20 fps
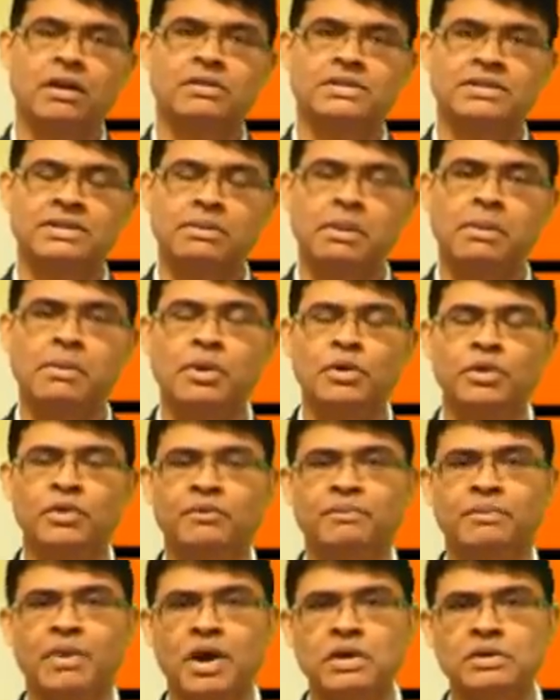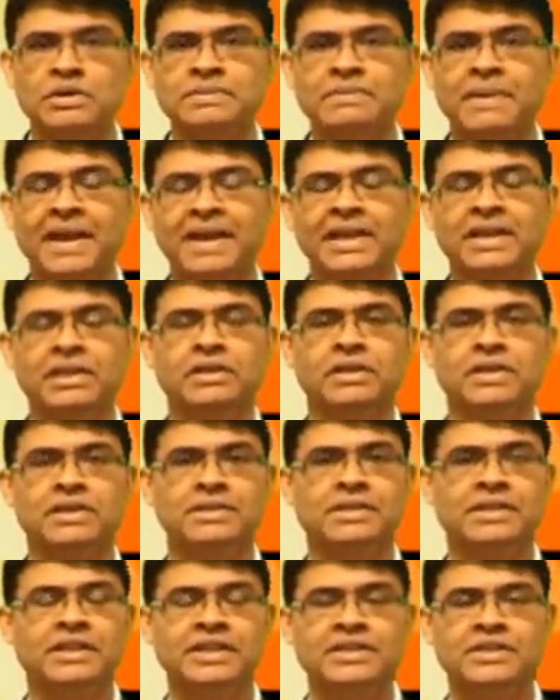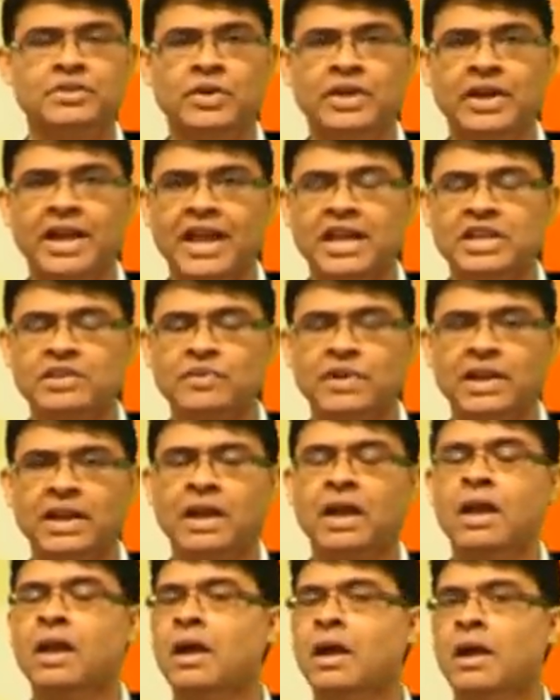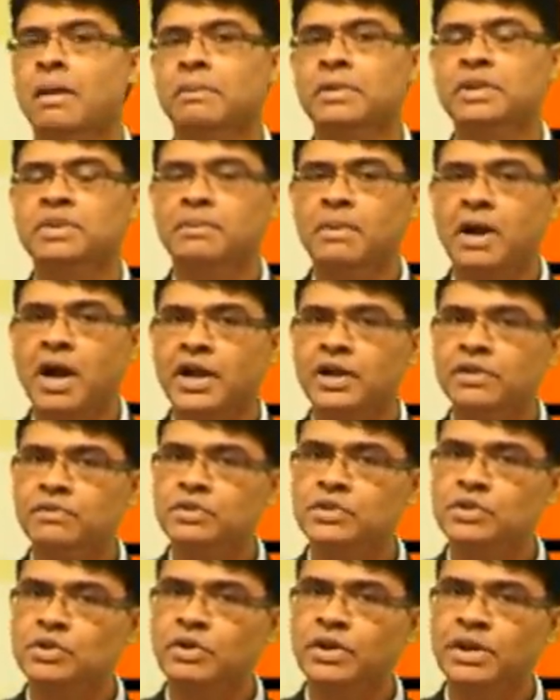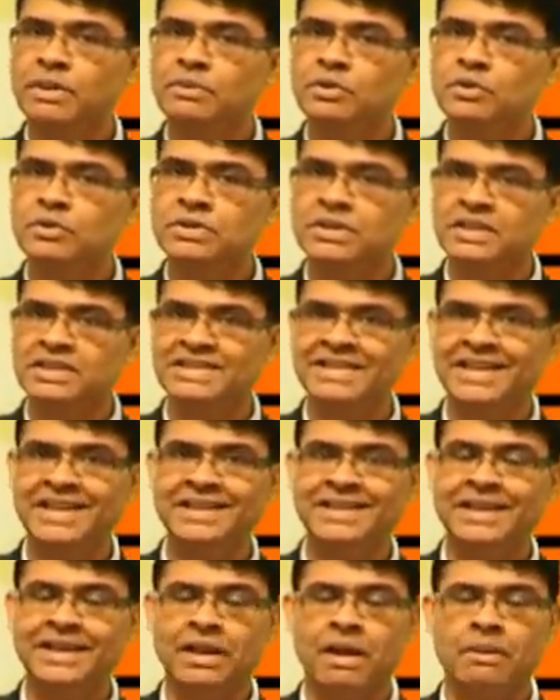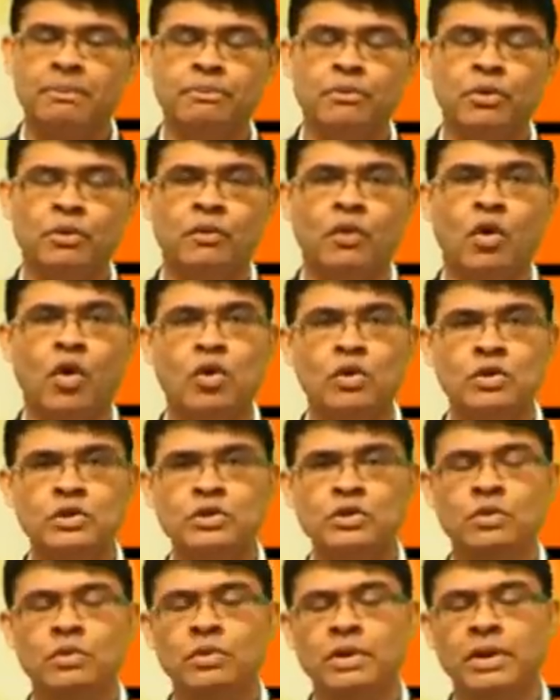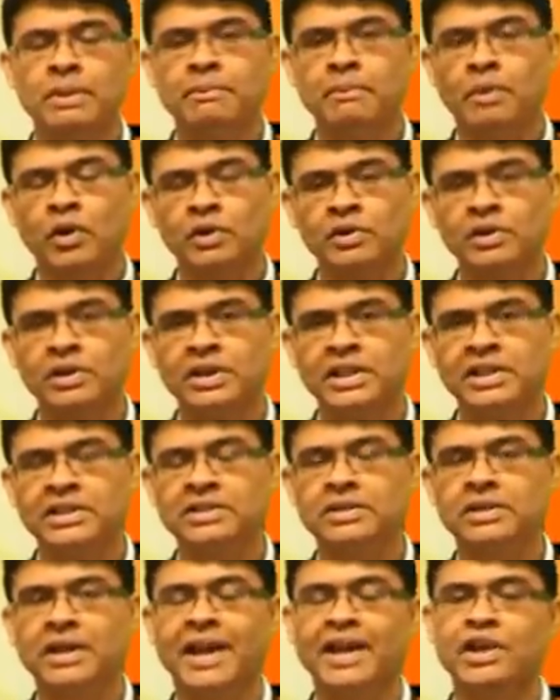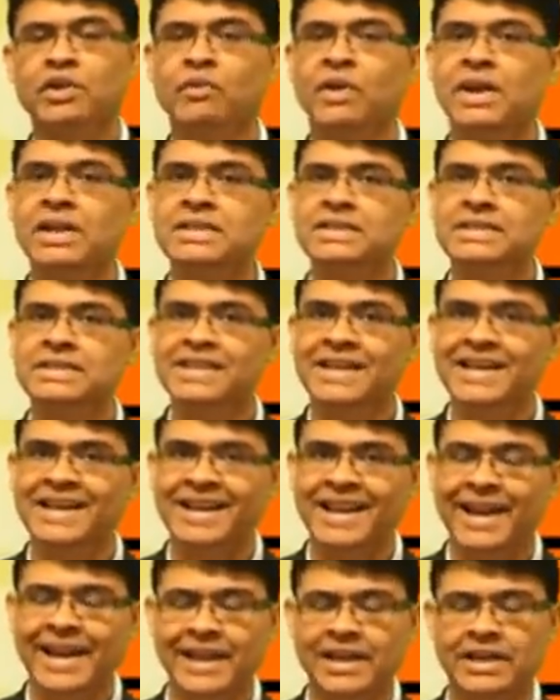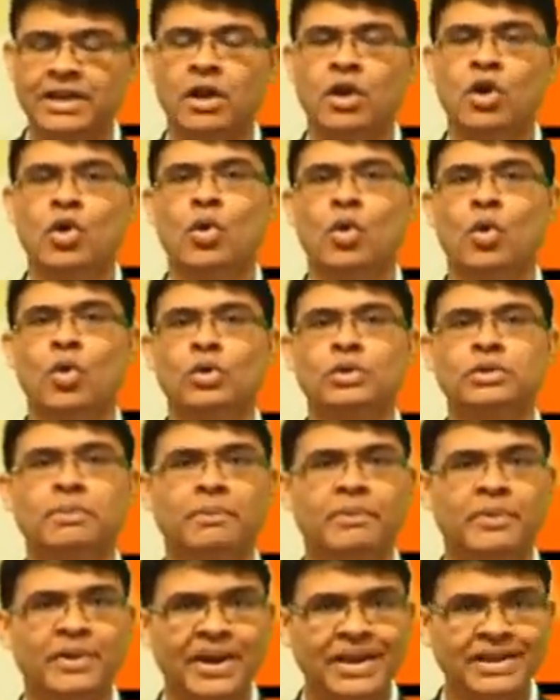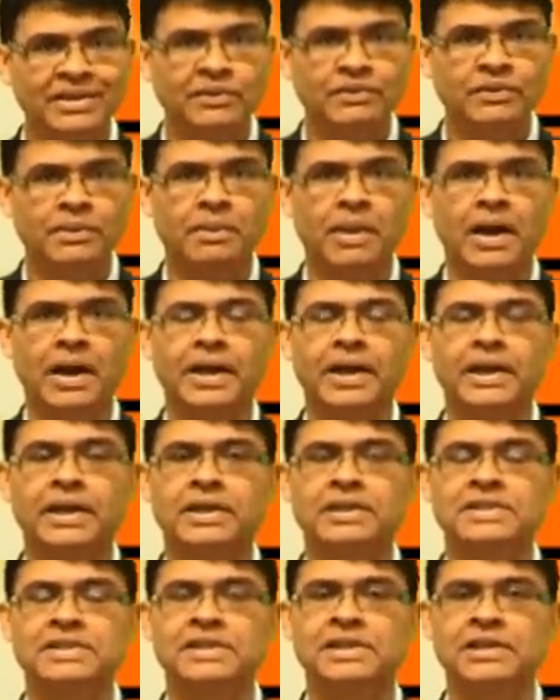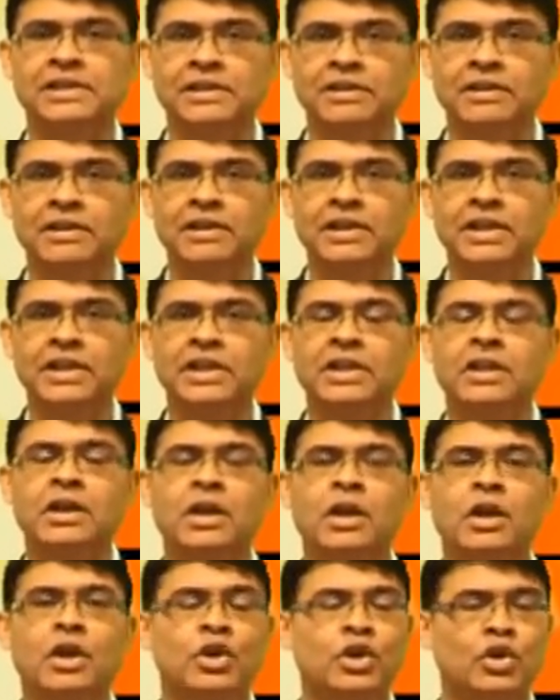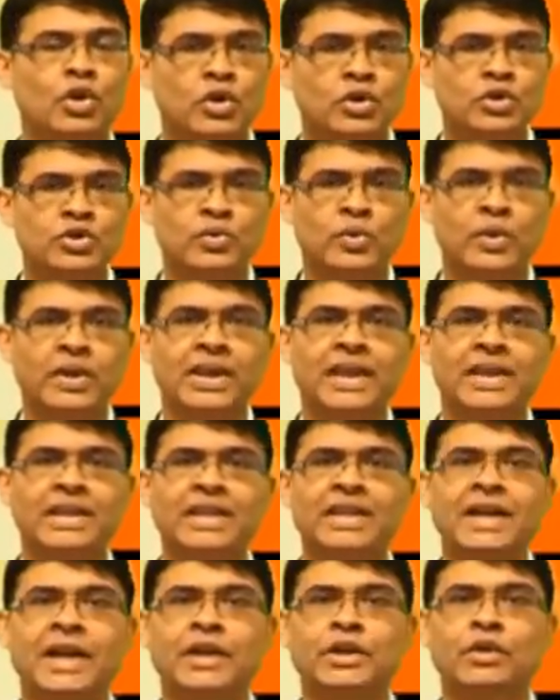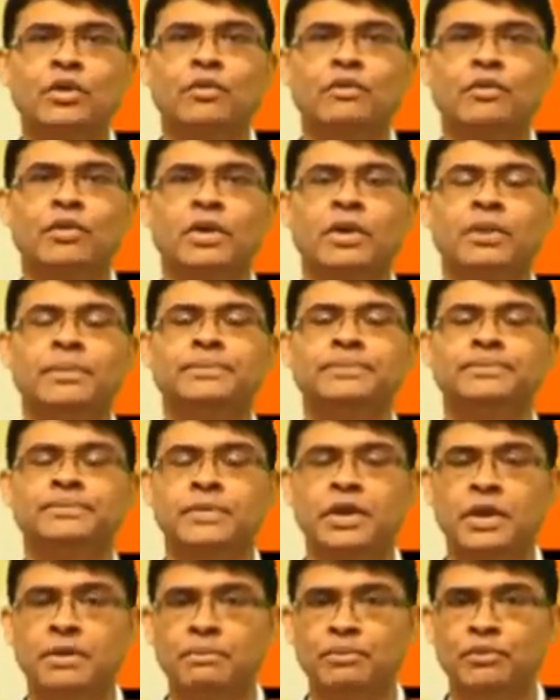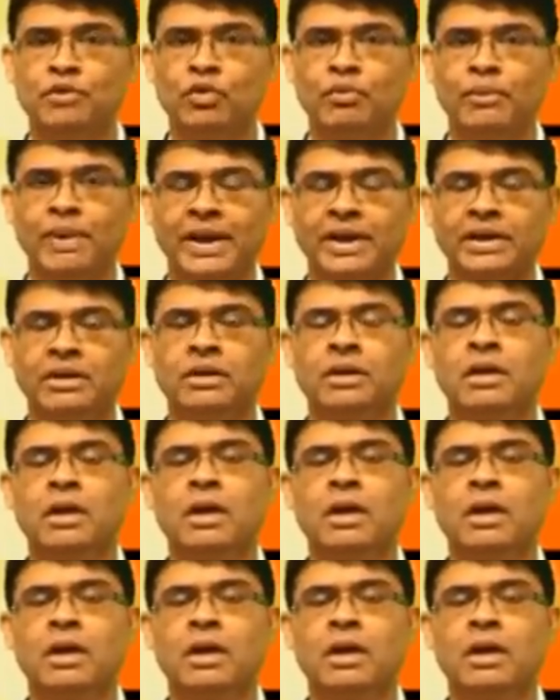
some amount of bounce back in yesterday's trade as well, but the market was not able to sustain that up move. Also, importantly, the advanced decline or the breadth of the market is clearly not showing any kind of improvement.